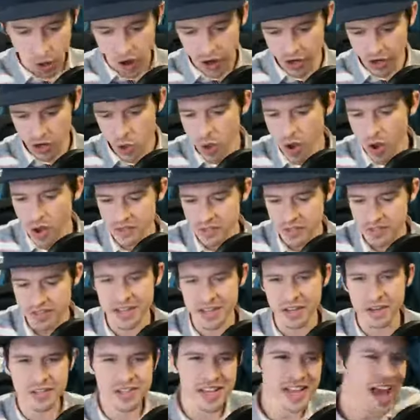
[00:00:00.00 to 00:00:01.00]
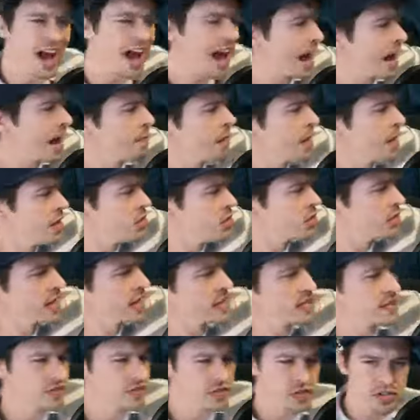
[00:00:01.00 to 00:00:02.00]
Who else is here? Say hi. You guys, if
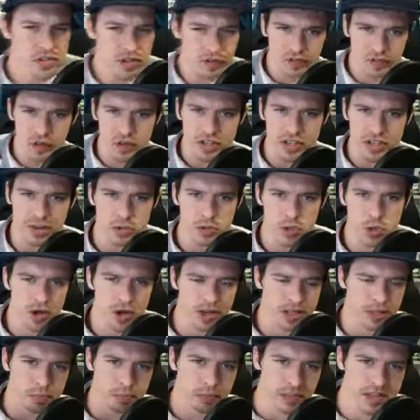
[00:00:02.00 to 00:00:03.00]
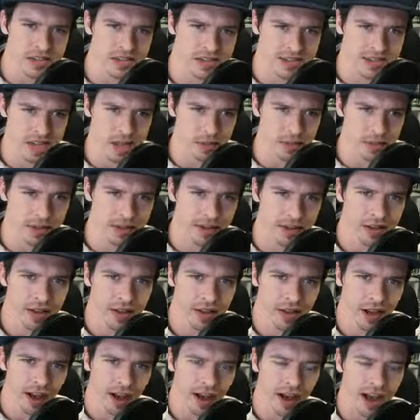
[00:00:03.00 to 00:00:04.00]
this is your first time joining, please tell me.
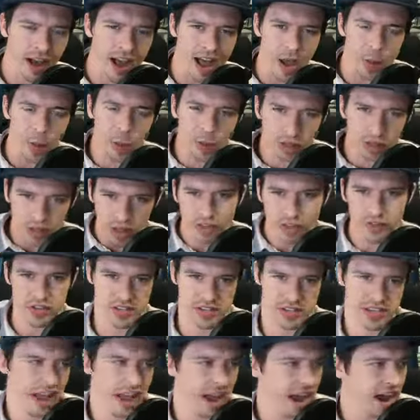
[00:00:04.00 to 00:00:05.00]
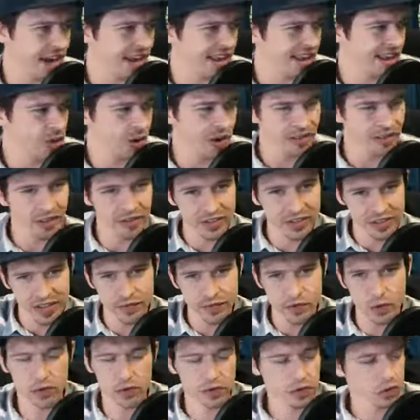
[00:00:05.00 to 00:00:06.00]
I would love to say hi to you. I'd love to give you a
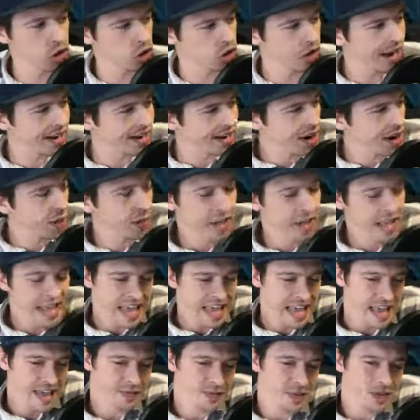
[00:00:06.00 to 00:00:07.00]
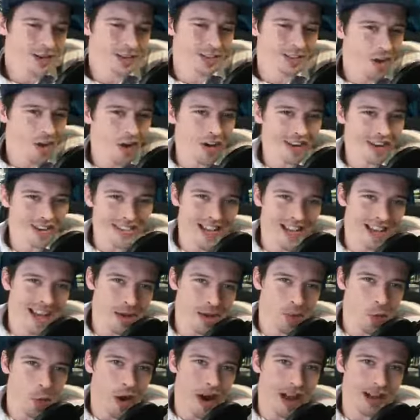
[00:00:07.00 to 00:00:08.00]
little shout out. If you're a long-time
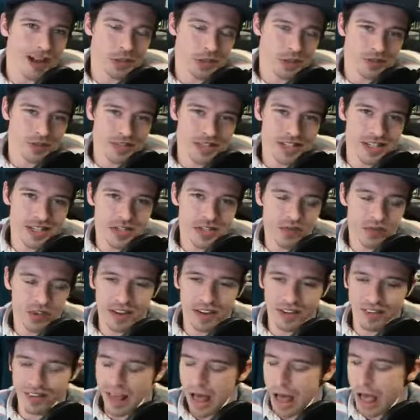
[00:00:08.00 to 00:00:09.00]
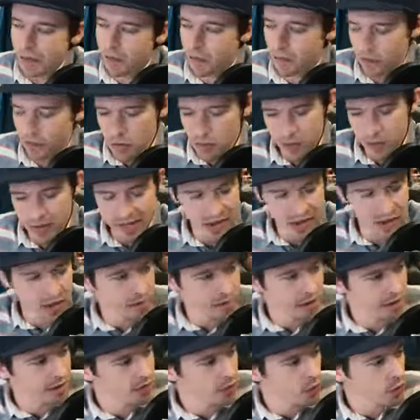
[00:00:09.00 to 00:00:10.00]
watcher of Six Figure Live, if you've been hearing my
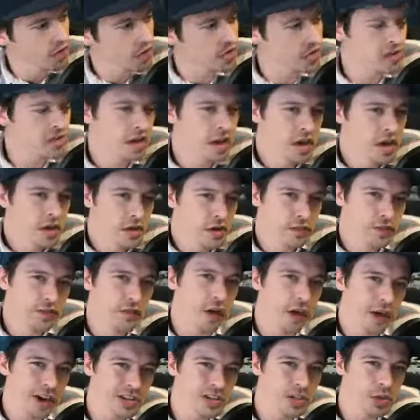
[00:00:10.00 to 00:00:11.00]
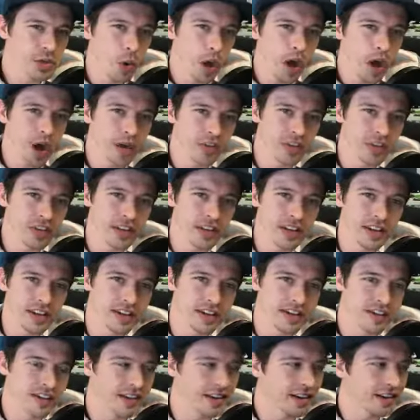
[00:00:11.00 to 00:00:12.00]
voice far too often in
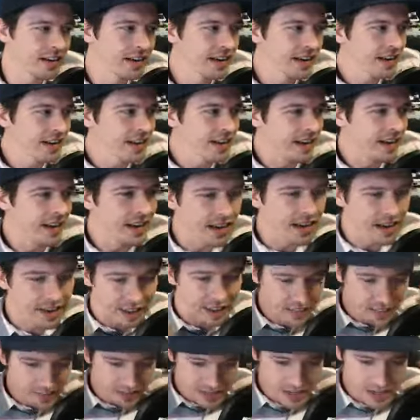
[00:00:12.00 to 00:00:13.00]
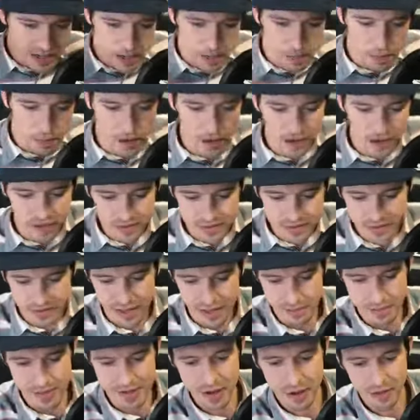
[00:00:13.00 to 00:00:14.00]
your little earbuds, let me
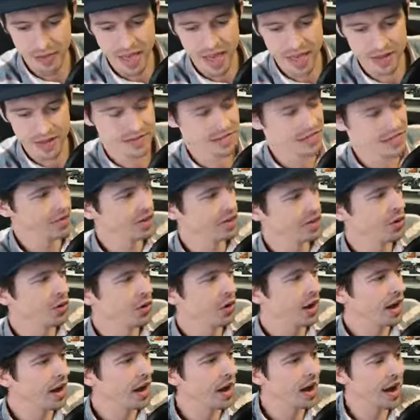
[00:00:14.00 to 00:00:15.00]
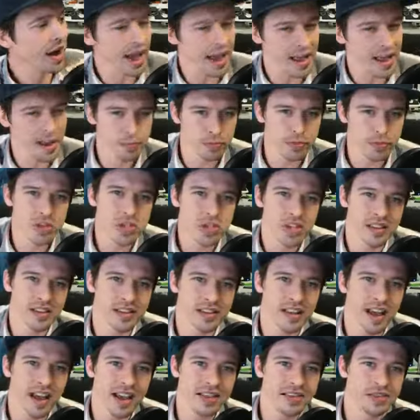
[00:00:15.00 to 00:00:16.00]
know that too. I appreciate the
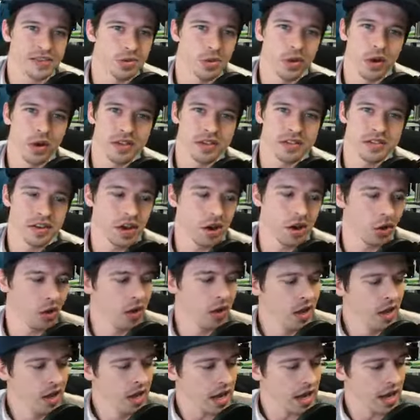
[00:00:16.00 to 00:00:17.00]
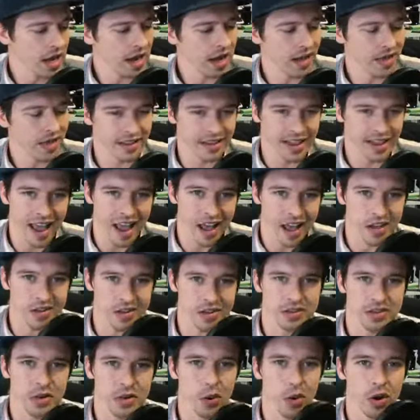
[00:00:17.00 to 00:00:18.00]
guys who also, the gals who
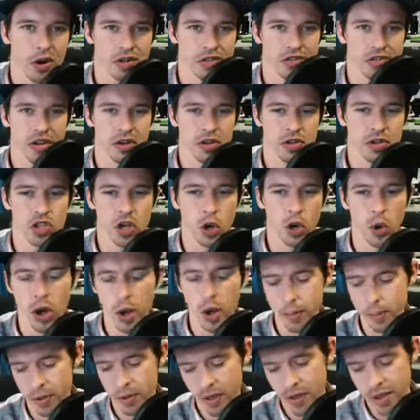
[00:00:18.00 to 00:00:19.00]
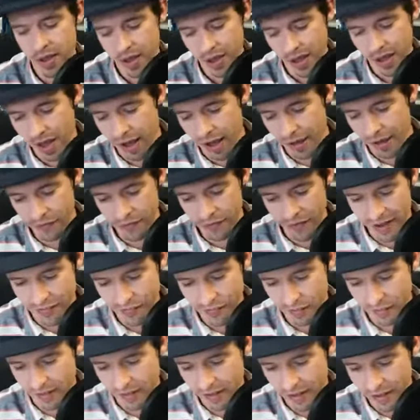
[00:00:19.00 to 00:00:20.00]
also show up
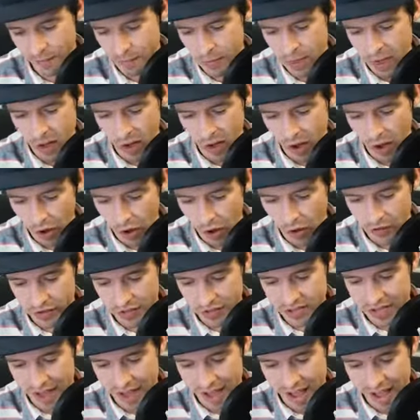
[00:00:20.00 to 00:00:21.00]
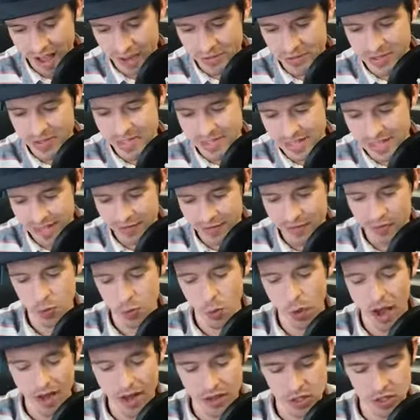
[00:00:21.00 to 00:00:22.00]
faithfully all the time. Steve is
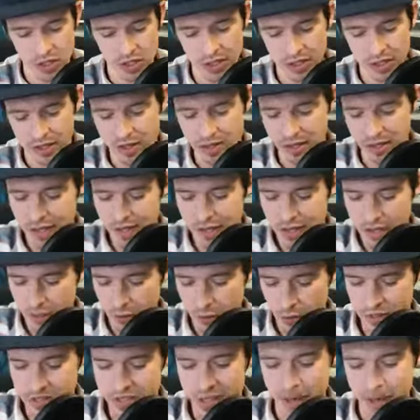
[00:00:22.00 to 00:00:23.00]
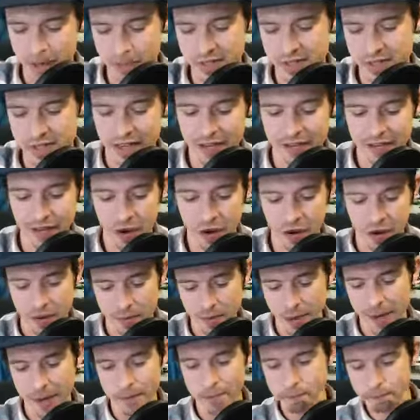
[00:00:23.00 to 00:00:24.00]
watching. What's up, Steve? How are you, man?